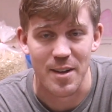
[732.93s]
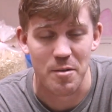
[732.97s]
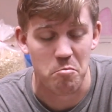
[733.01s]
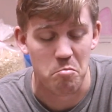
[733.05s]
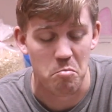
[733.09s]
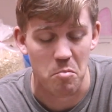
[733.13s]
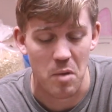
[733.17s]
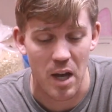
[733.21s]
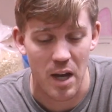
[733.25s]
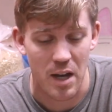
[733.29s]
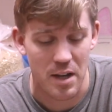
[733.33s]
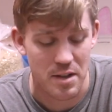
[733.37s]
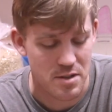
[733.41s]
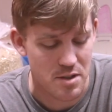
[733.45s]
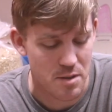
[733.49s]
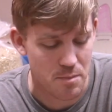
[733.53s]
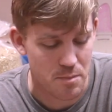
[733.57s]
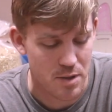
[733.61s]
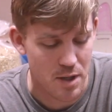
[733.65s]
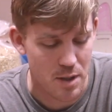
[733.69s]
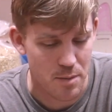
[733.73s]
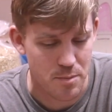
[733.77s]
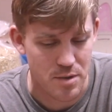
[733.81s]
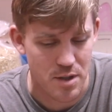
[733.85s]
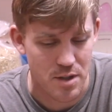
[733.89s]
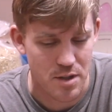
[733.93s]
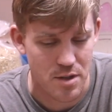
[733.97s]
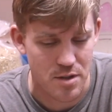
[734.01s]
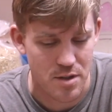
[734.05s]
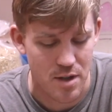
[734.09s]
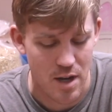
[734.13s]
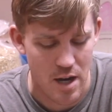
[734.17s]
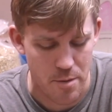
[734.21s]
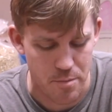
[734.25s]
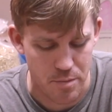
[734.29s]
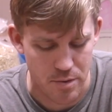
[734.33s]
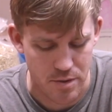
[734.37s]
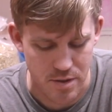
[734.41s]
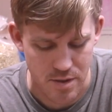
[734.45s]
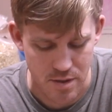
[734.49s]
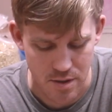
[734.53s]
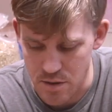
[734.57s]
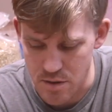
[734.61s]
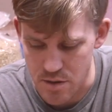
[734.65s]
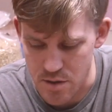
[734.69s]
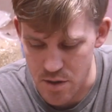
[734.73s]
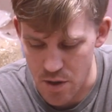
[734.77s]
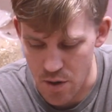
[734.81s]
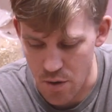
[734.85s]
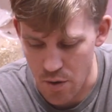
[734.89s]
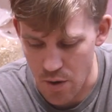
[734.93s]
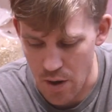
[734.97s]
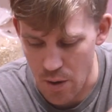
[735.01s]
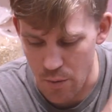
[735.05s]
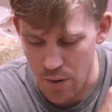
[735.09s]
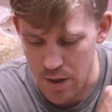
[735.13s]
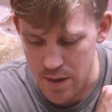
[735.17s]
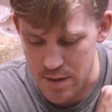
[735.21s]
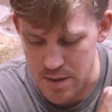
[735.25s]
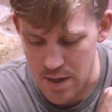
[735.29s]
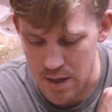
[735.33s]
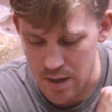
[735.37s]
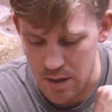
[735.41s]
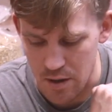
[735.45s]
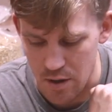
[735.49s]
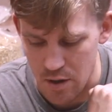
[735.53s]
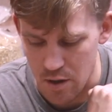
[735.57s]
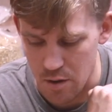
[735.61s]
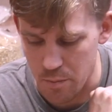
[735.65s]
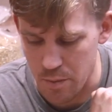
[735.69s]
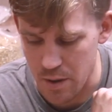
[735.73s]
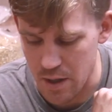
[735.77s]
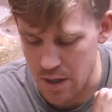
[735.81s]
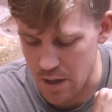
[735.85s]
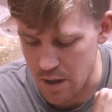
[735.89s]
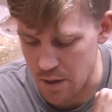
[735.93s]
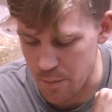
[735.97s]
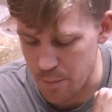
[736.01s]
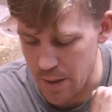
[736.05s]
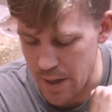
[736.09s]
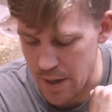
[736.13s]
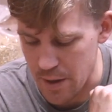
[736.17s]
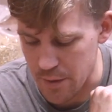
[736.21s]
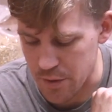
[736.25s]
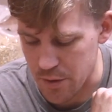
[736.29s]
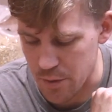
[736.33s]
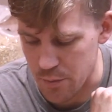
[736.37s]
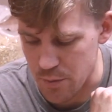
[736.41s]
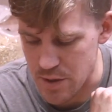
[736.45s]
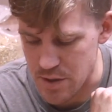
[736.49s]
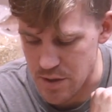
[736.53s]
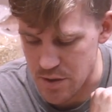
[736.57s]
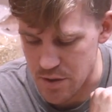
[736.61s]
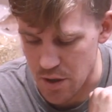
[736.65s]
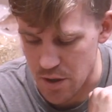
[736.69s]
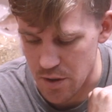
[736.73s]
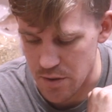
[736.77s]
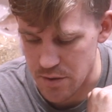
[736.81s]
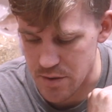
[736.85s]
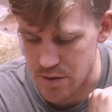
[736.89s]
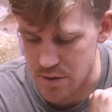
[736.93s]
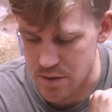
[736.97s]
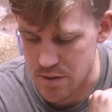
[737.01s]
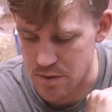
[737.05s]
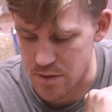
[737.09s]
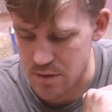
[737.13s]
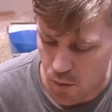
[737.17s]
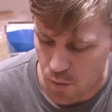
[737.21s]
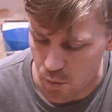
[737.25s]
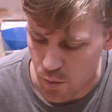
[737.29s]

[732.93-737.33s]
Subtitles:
yeah, sometimes that just happens. So I want to talk a little bit about the results.